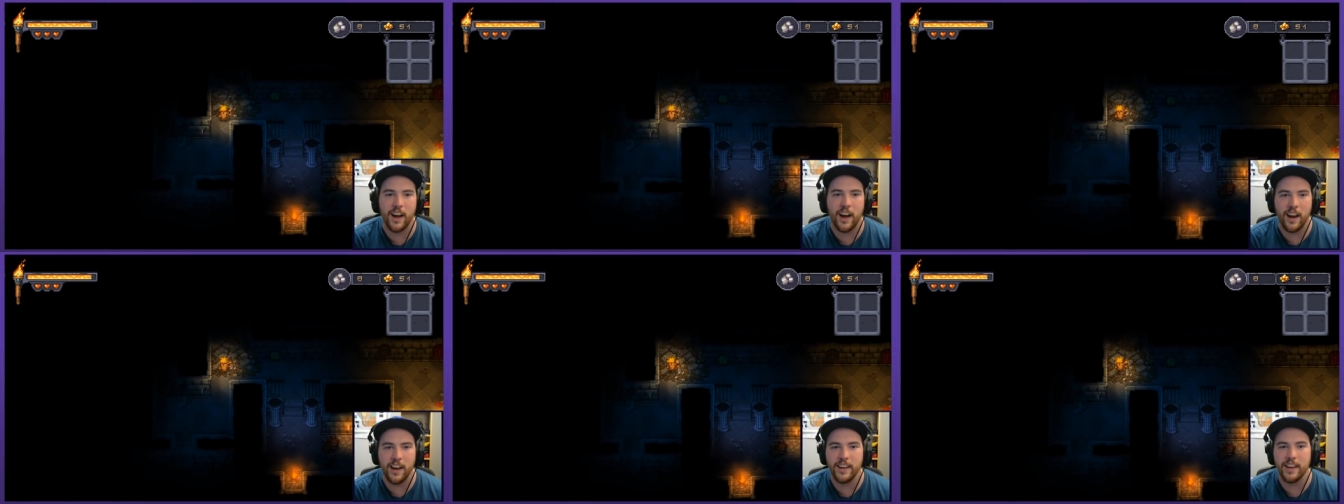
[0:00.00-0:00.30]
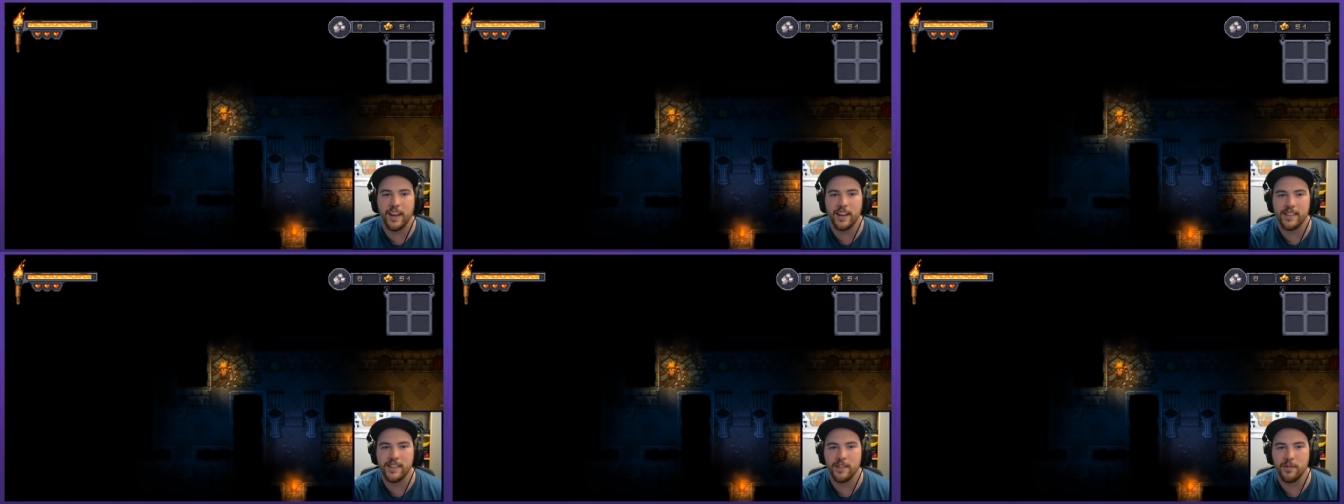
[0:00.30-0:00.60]
ah,
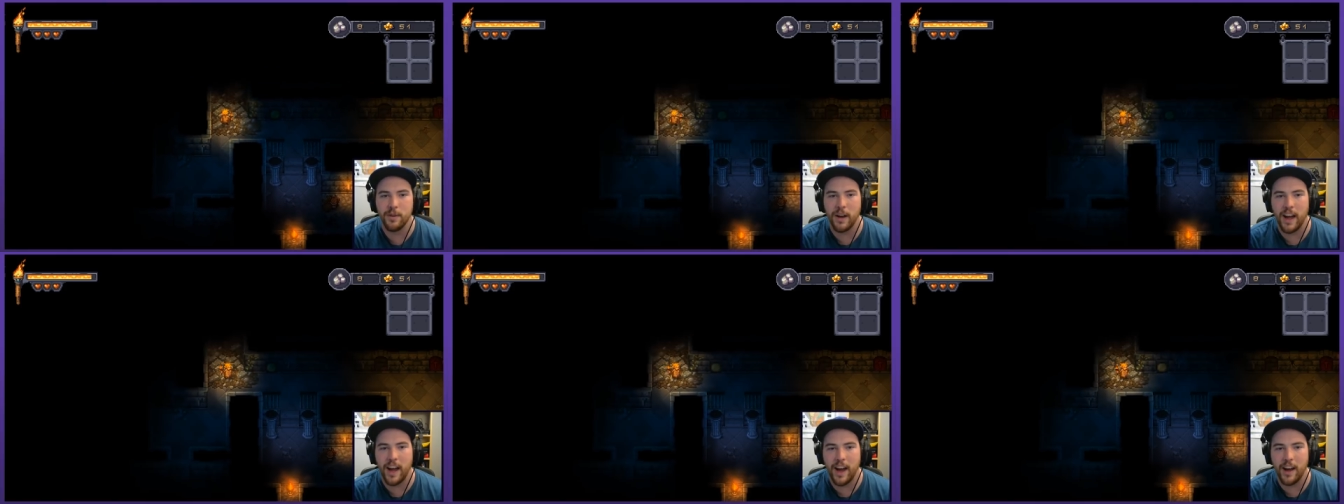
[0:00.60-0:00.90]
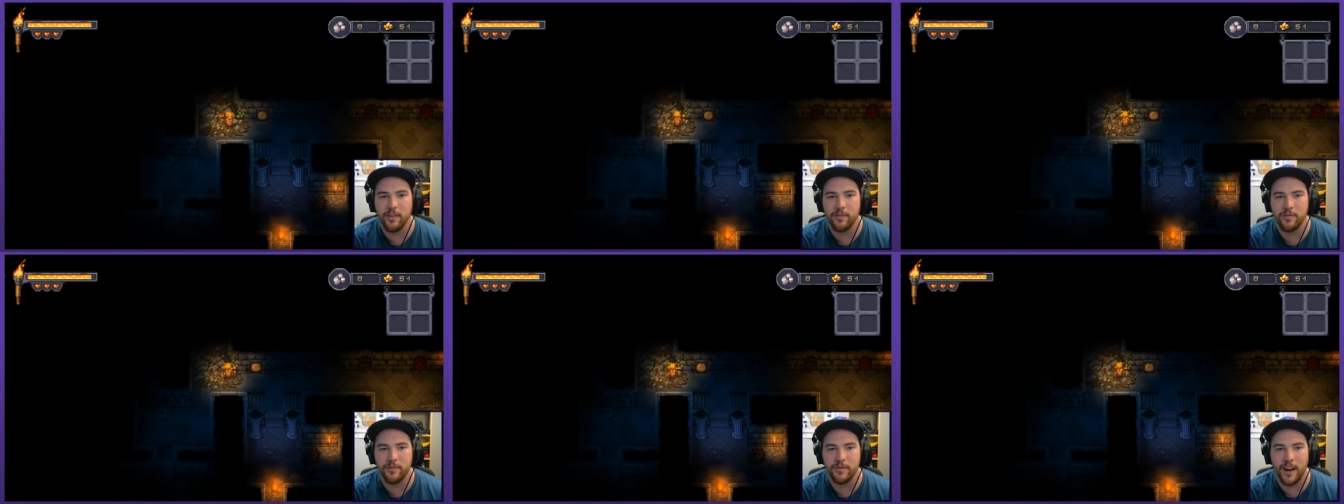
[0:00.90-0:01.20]
yes, you
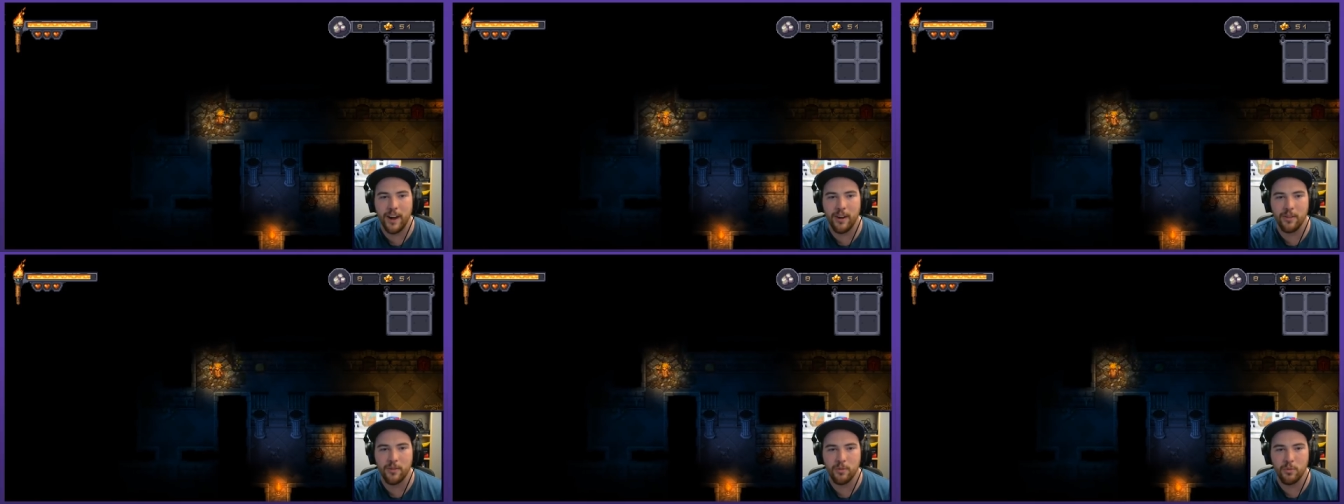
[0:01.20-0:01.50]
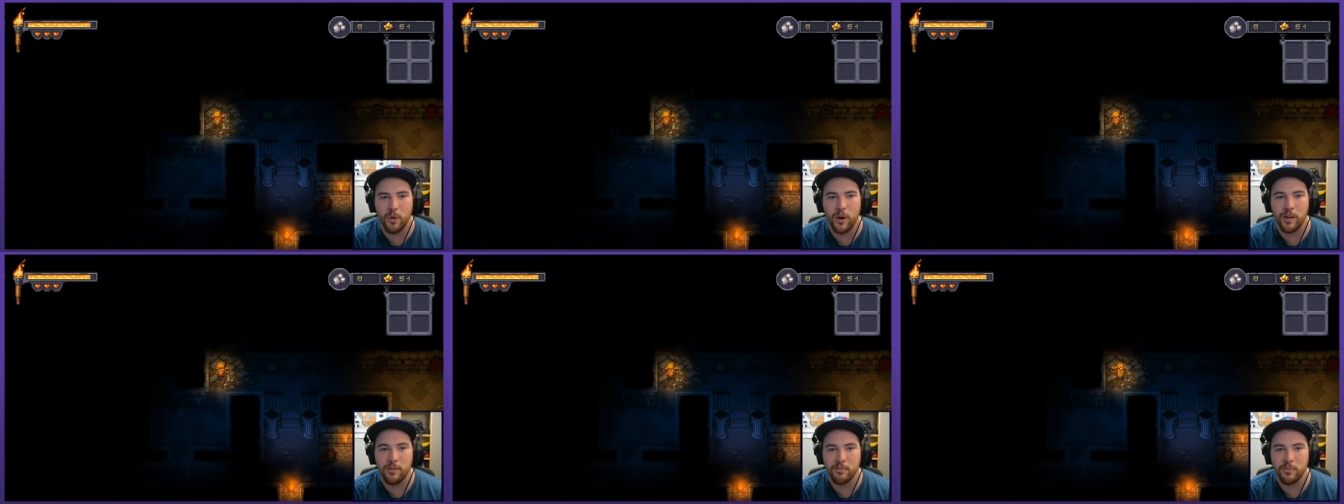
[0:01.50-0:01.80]
have
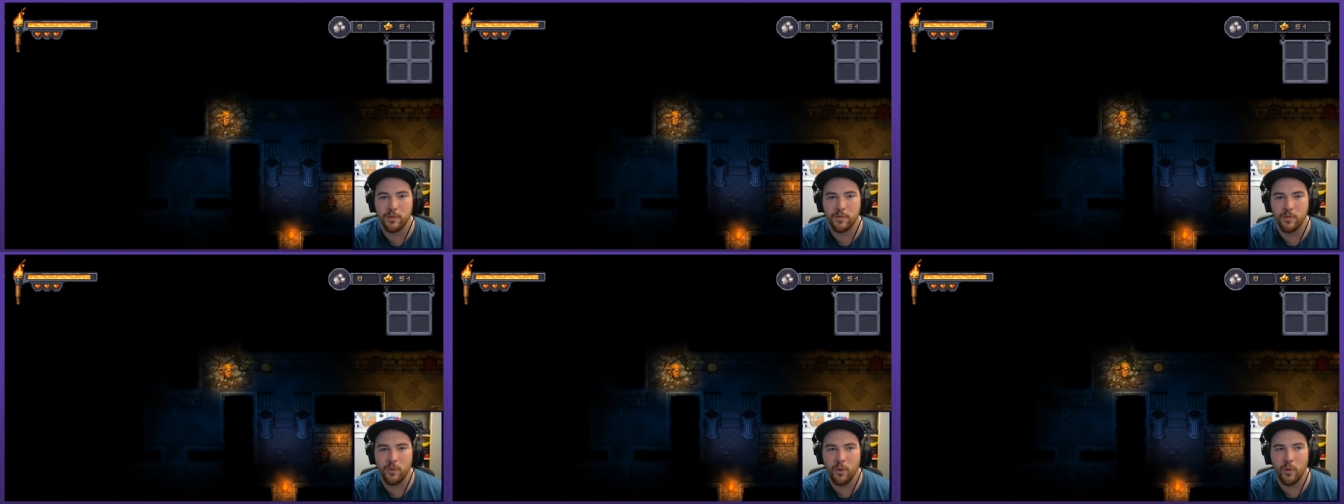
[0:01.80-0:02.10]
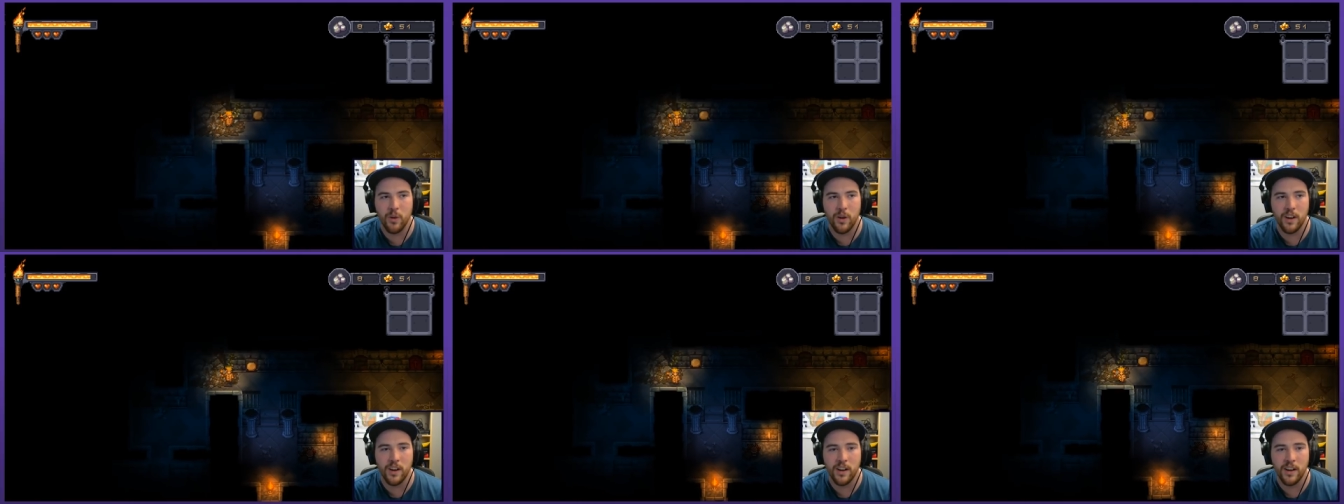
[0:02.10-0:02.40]
found one
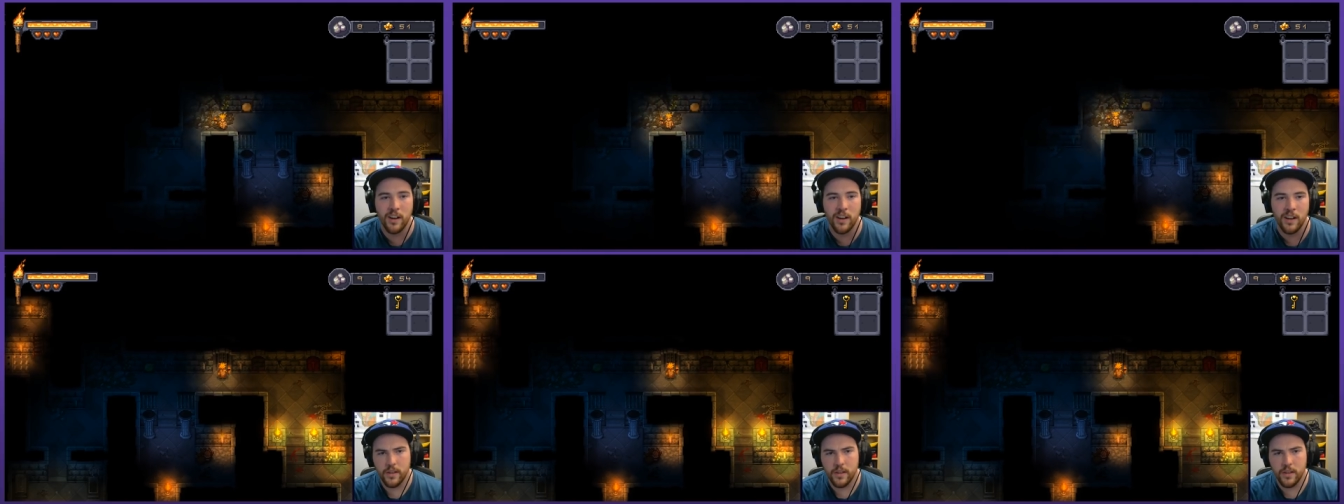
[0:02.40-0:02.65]
before.